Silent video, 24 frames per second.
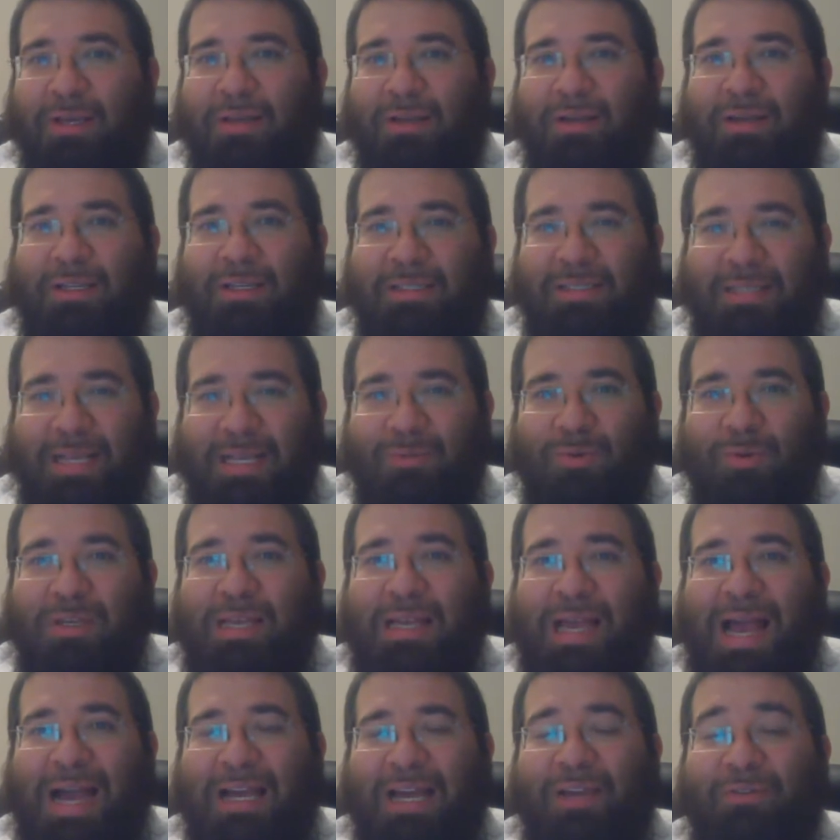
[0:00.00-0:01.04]
But he says what
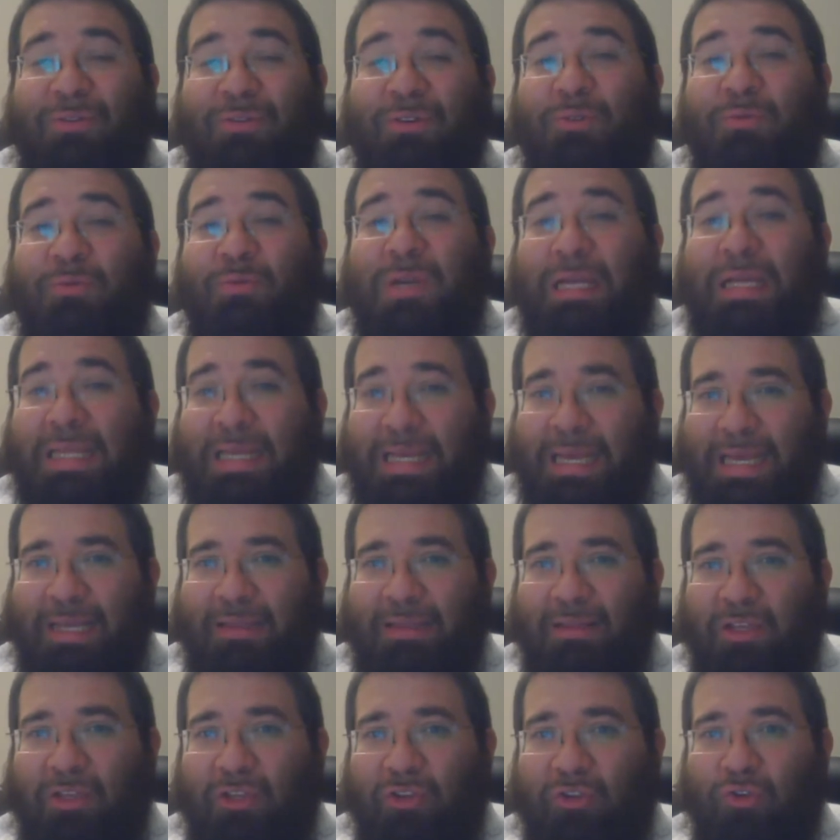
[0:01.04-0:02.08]
Yaakov was really
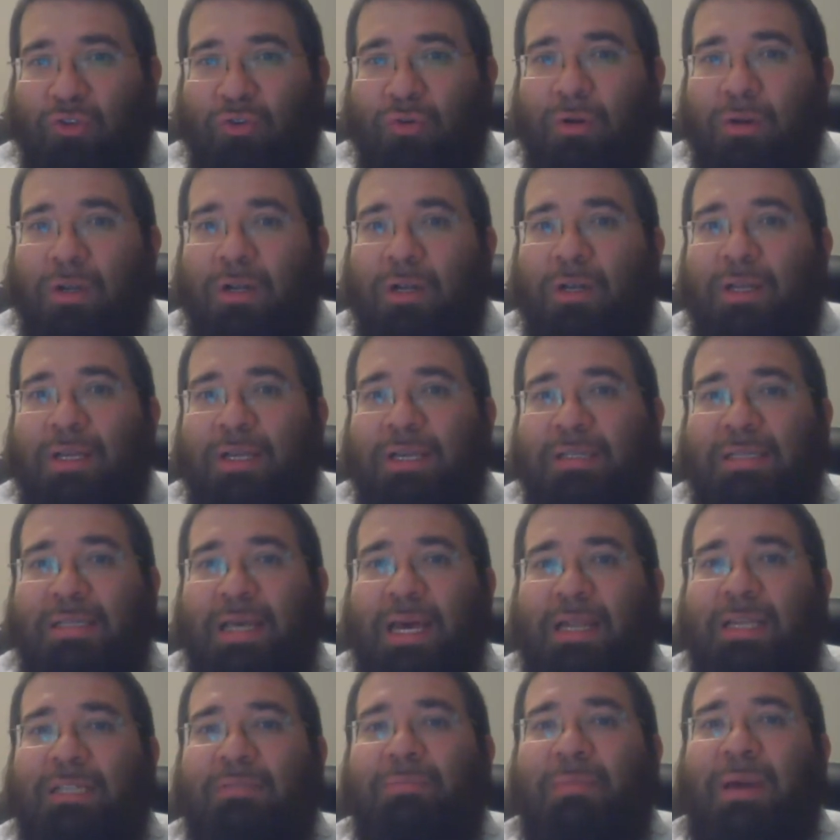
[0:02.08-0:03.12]
hinting to. He
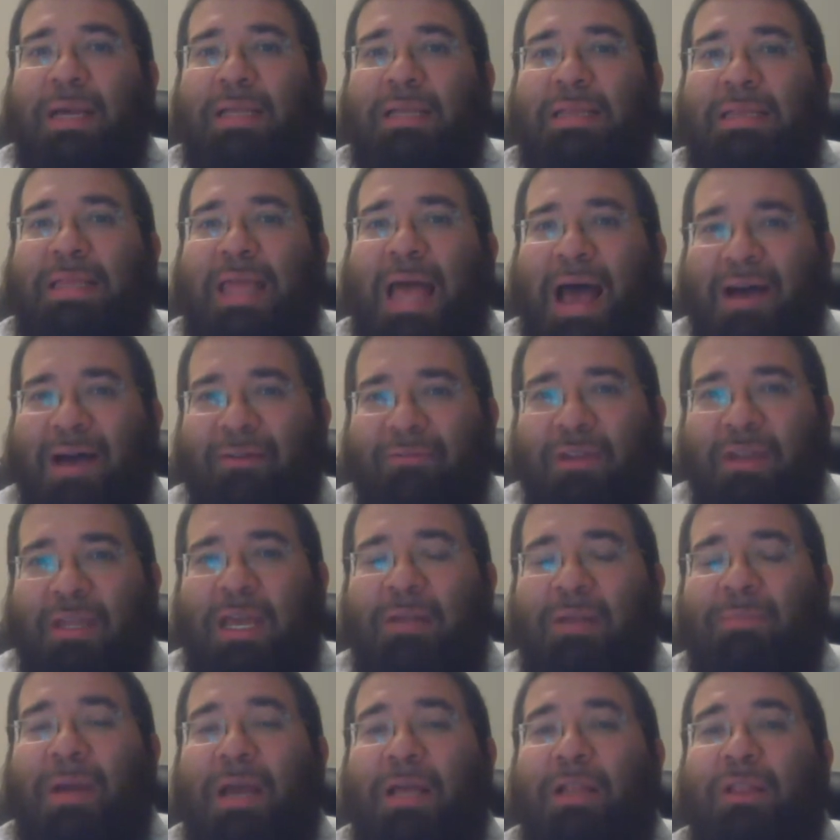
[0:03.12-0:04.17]
said, it's my davening
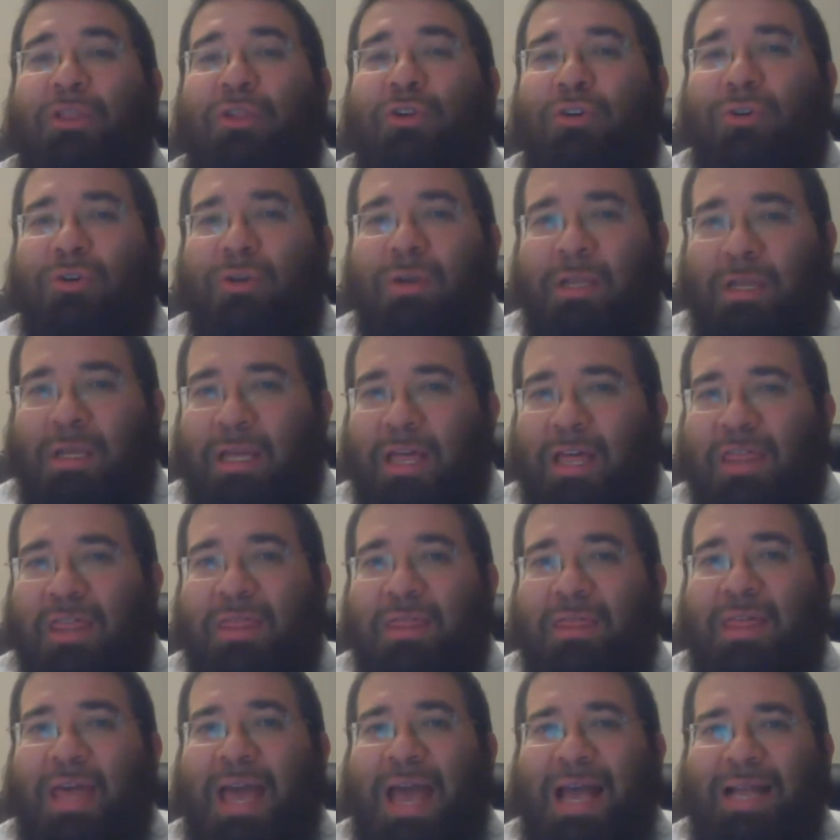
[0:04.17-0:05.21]
and my learning.
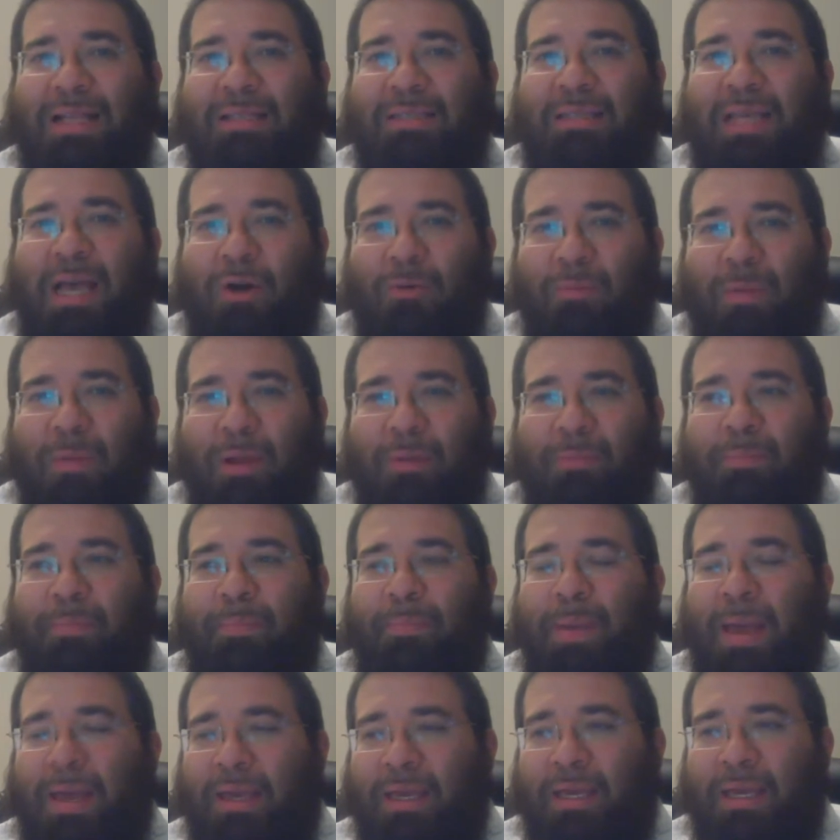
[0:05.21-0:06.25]
That's how my
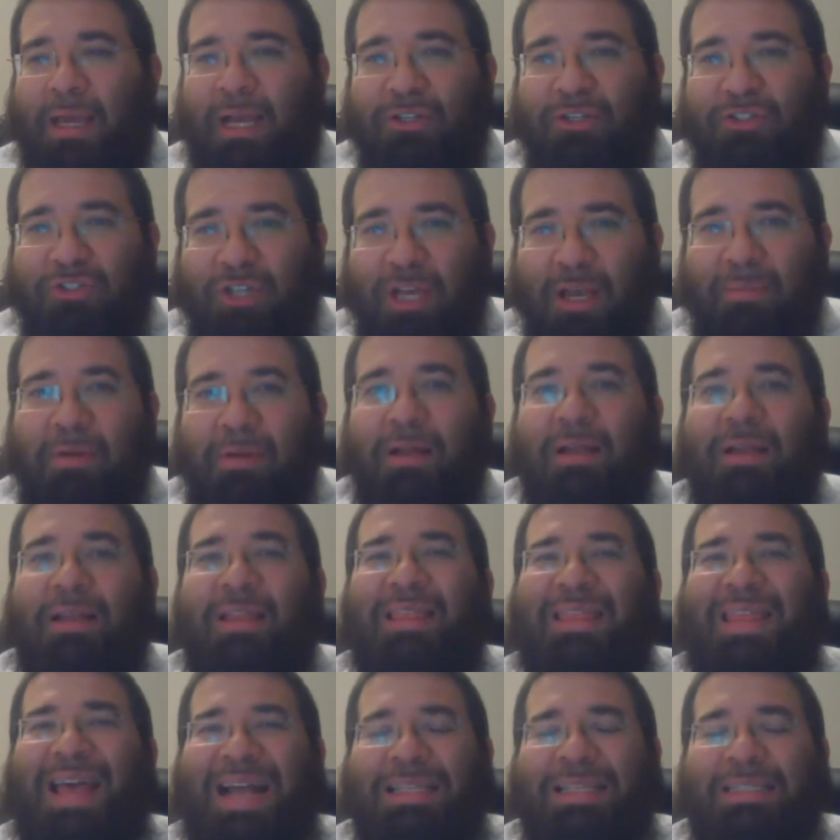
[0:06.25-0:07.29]
begging Hashem.
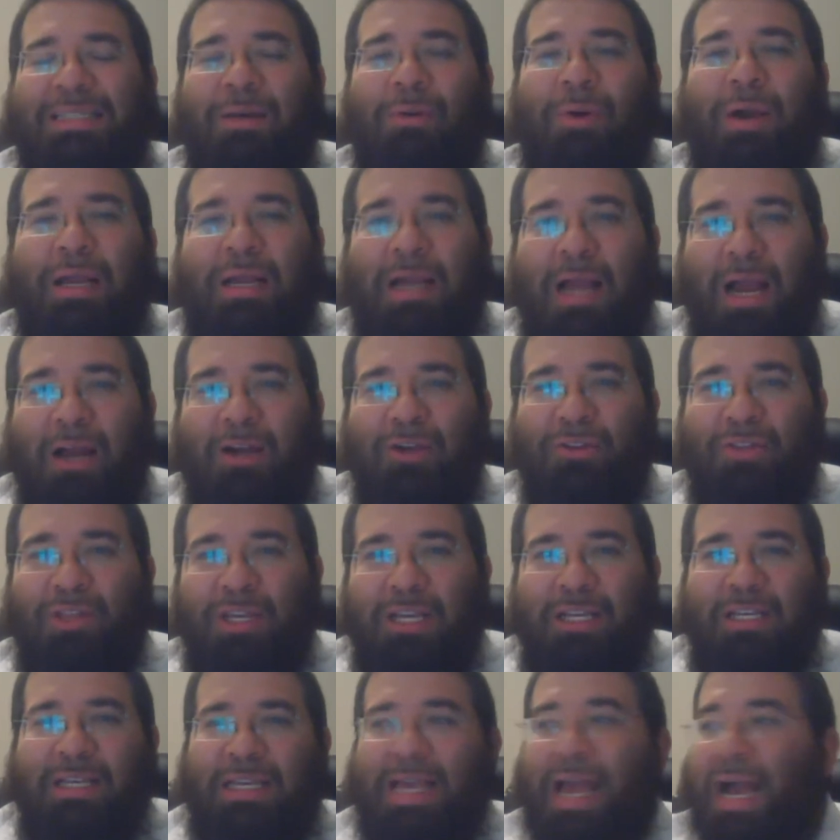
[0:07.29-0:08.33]
That's how I conquer. You
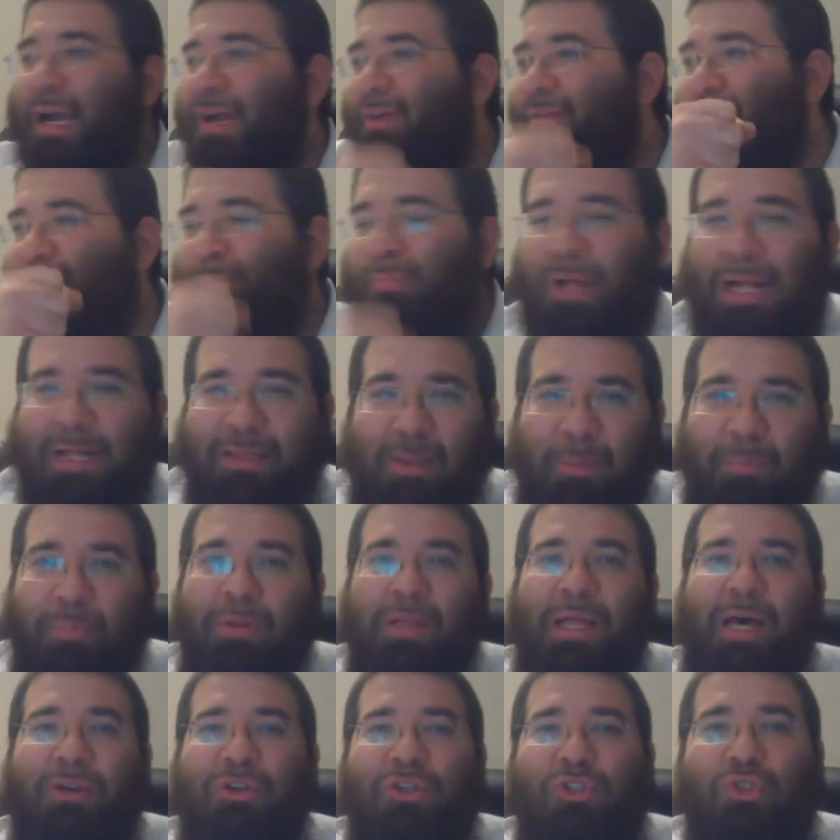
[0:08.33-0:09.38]
think Yaakov plot to
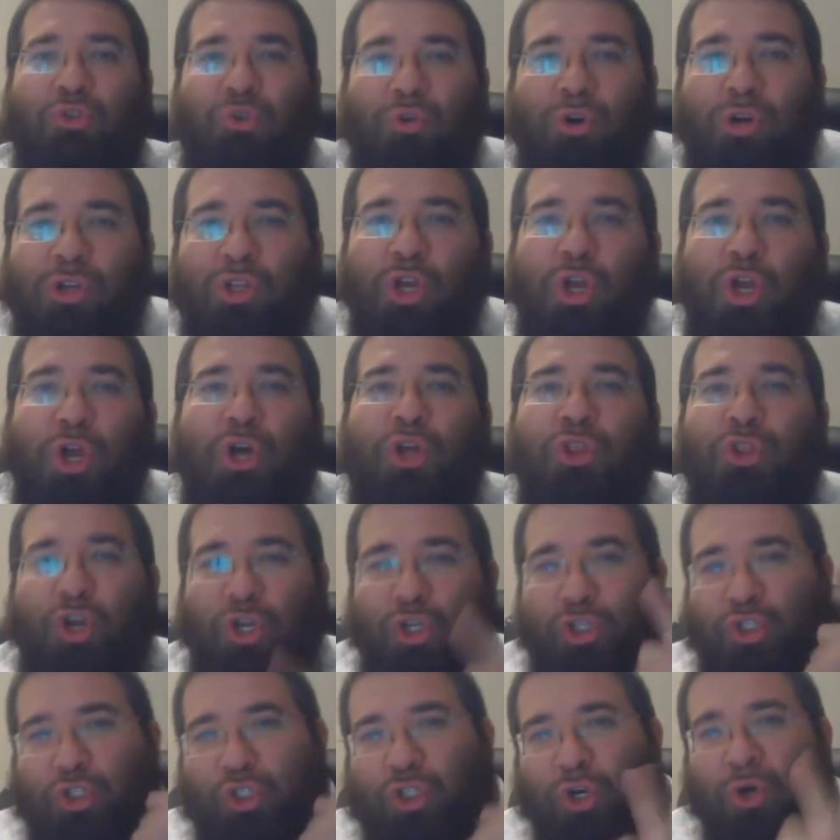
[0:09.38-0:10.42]
pull out a sword? The
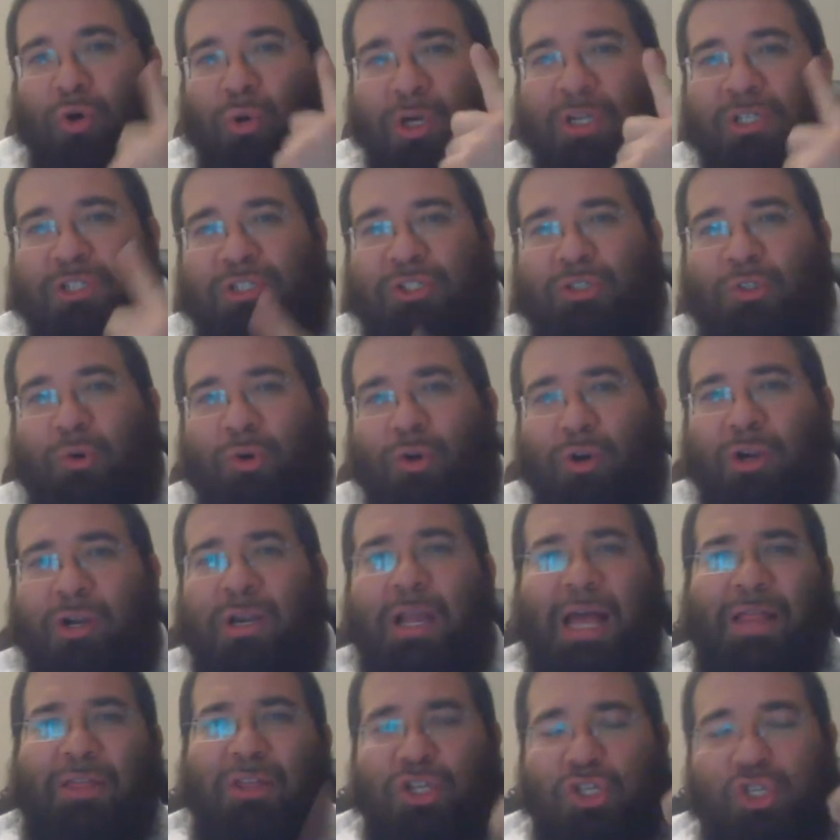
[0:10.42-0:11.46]
Jewish sword
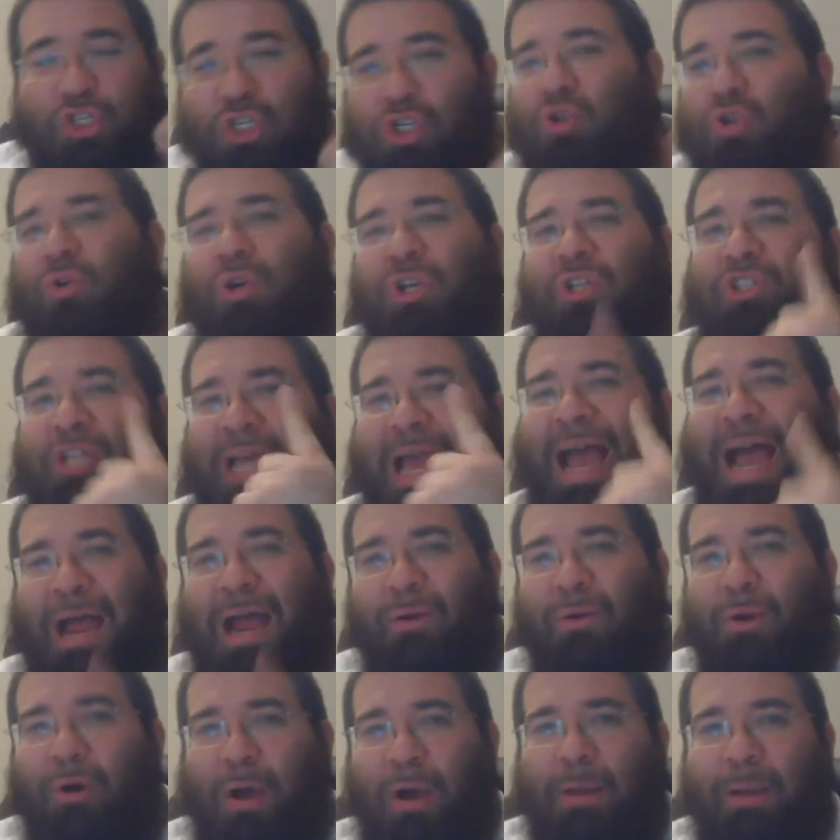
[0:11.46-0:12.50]
and the Jewish
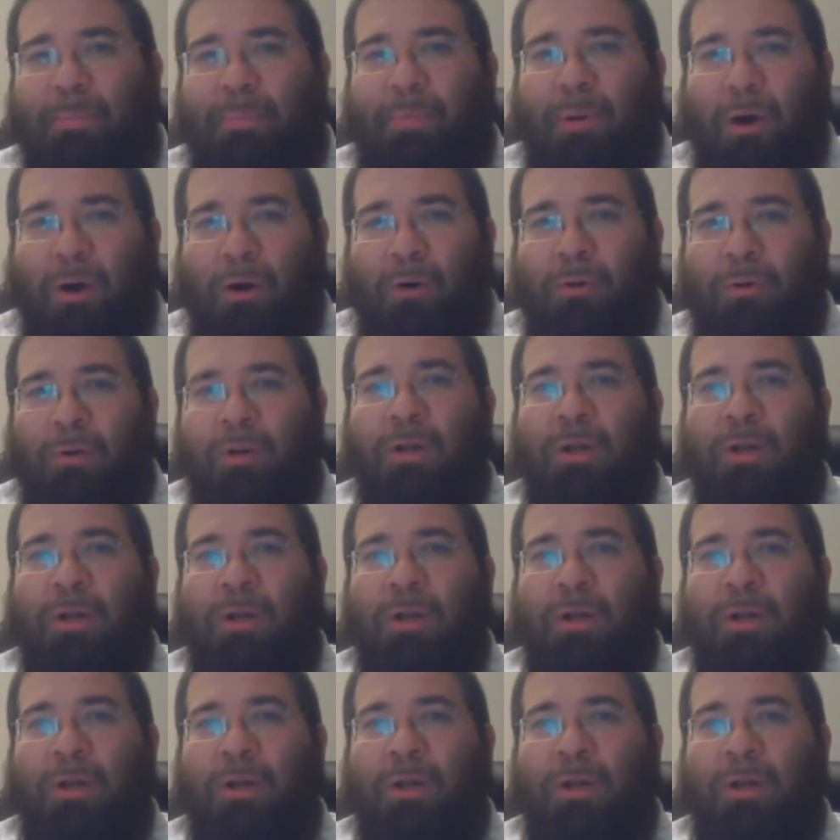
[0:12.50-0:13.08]
arrow and bow